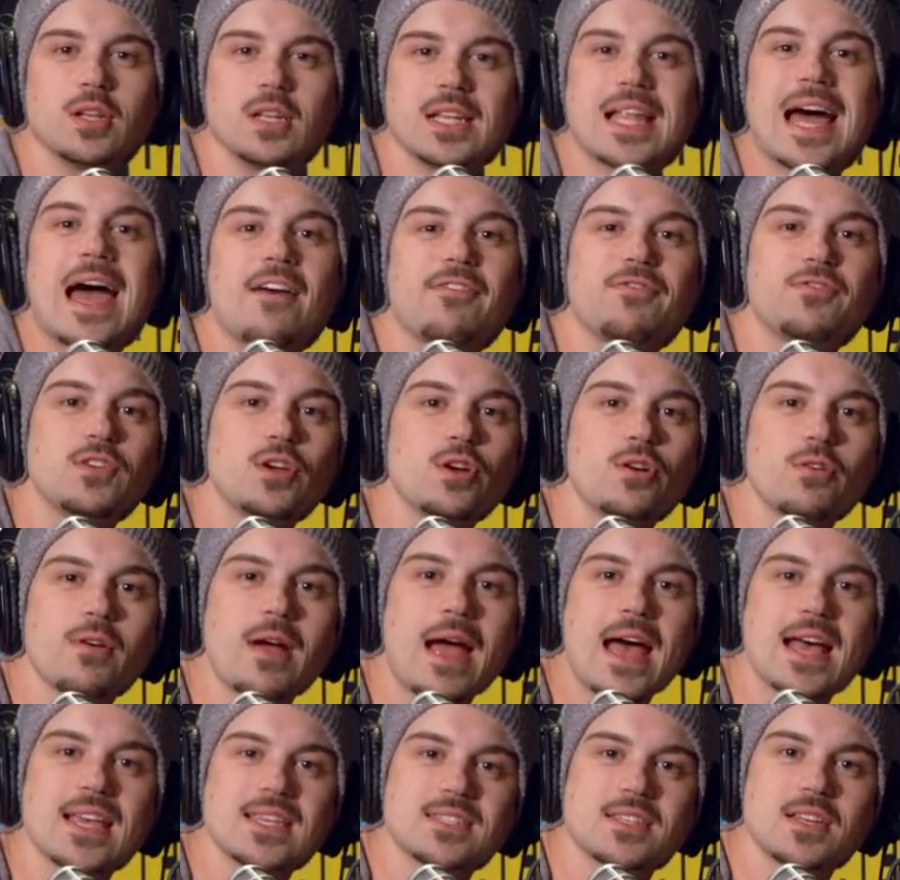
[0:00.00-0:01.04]
laugh your
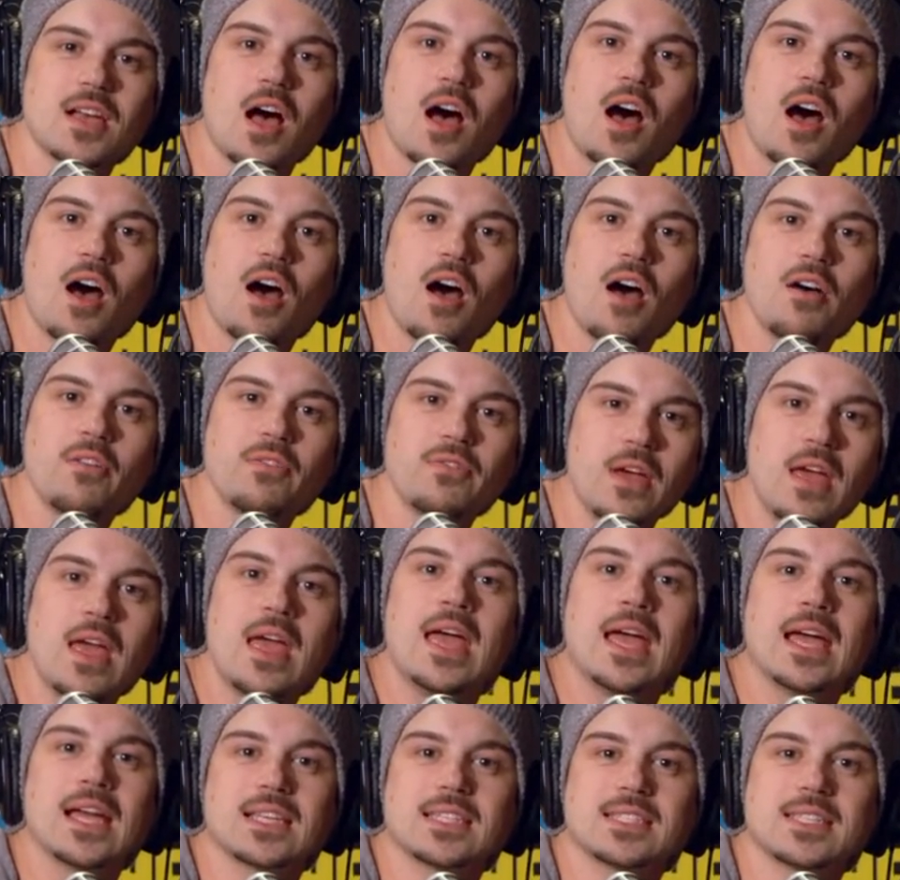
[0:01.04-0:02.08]
ass off,
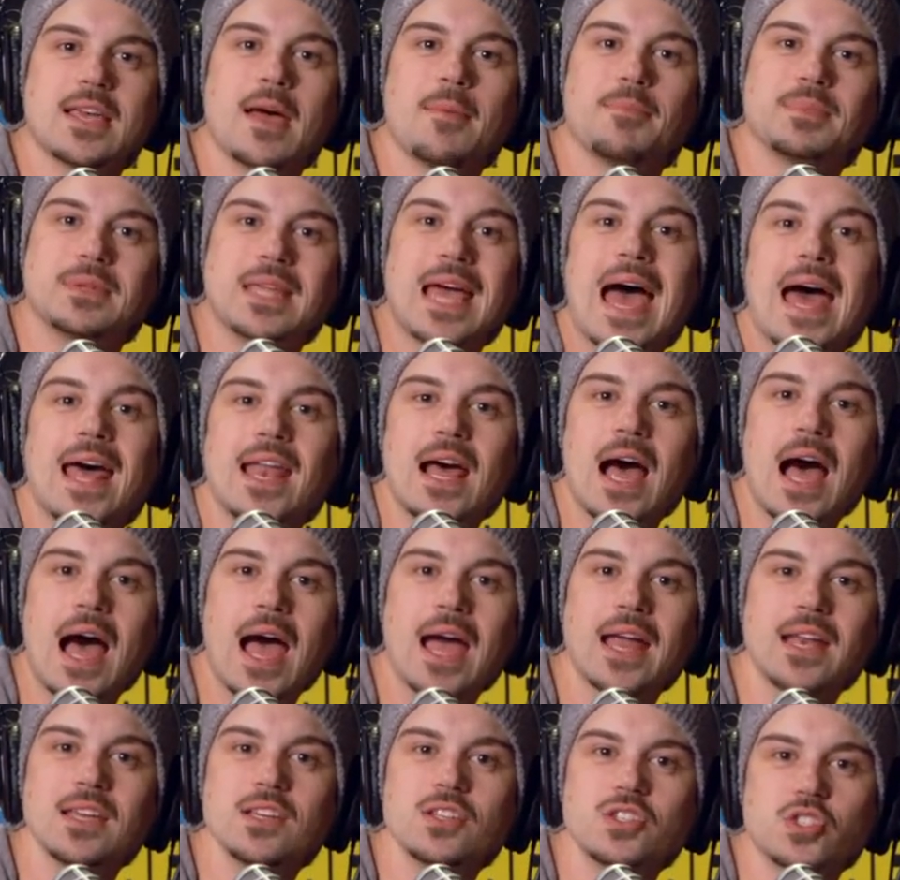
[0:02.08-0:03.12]
except at
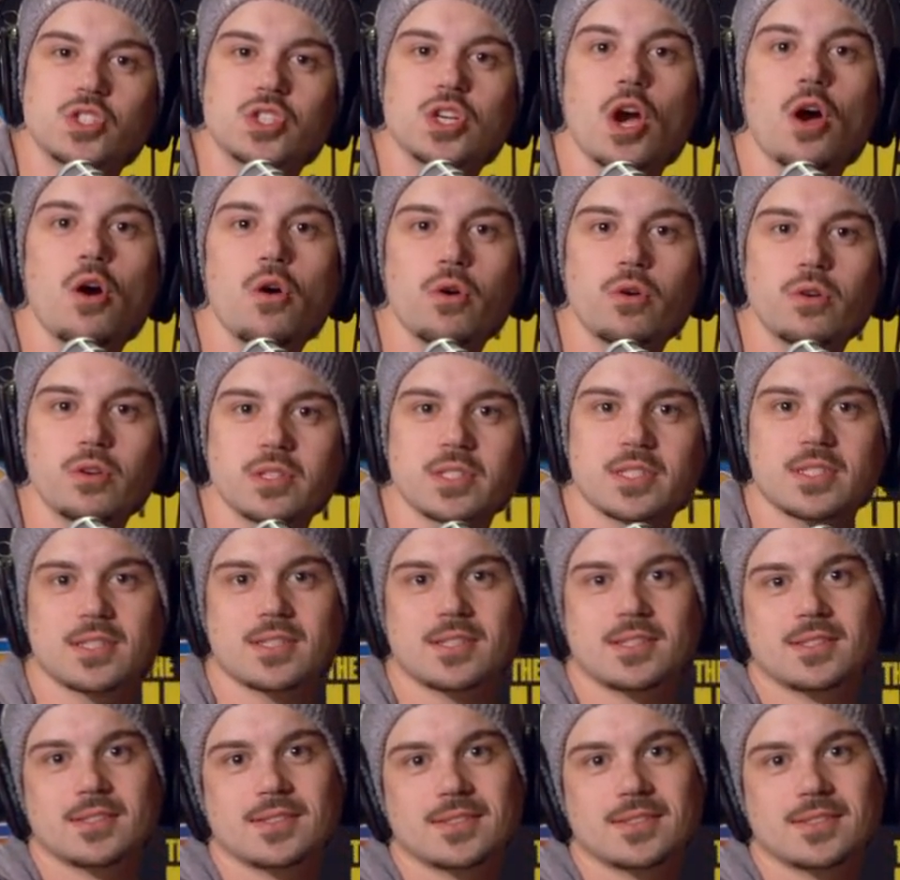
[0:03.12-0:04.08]
Heidi's jokes.